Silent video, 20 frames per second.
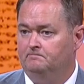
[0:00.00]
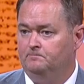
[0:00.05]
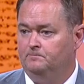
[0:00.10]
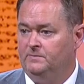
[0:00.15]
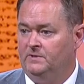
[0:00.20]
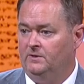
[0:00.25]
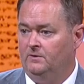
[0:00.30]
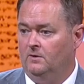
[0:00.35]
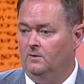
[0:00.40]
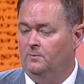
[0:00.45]

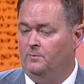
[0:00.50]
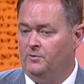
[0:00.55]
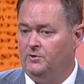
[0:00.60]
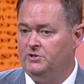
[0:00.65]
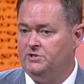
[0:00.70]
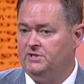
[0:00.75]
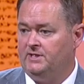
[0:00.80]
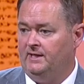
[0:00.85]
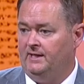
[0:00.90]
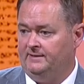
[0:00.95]
you know,
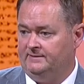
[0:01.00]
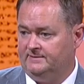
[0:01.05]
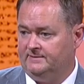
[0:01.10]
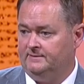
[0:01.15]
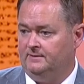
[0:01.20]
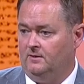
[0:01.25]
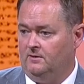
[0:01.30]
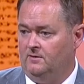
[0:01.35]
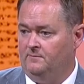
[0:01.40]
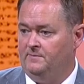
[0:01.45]
appreciate
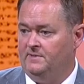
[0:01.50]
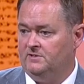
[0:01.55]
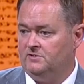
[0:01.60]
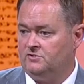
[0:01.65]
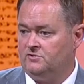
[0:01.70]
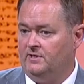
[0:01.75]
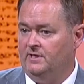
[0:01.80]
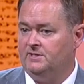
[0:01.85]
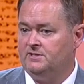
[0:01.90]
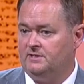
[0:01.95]
our
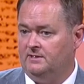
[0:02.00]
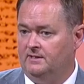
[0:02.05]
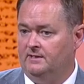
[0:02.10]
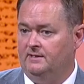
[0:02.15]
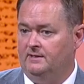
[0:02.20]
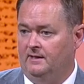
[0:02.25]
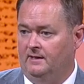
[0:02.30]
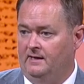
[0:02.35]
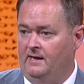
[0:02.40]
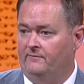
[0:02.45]
administration
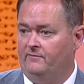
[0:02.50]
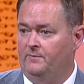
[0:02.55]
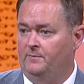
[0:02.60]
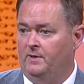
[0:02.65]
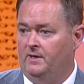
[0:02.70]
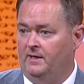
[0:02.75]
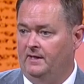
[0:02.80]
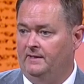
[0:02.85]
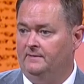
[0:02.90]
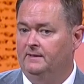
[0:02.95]
and
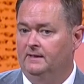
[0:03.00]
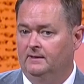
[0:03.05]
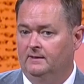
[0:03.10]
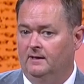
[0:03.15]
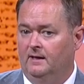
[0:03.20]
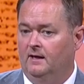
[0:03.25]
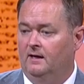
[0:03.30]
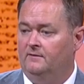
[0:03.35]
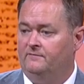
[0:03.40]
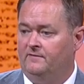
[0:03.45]
everybody
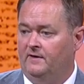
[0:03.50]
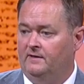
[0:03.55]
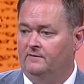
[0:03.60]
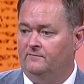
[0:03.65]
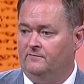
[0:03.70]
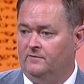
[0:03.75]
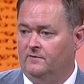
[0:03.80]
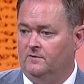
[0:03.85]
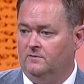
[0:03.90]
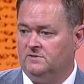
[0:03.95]
fighting
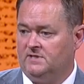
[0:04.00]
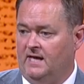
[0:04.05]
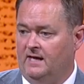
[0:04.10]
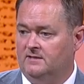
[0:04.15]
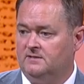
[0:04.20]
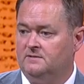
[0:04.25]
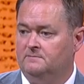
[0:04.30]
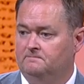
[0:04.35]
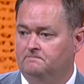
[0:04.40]
for those guys.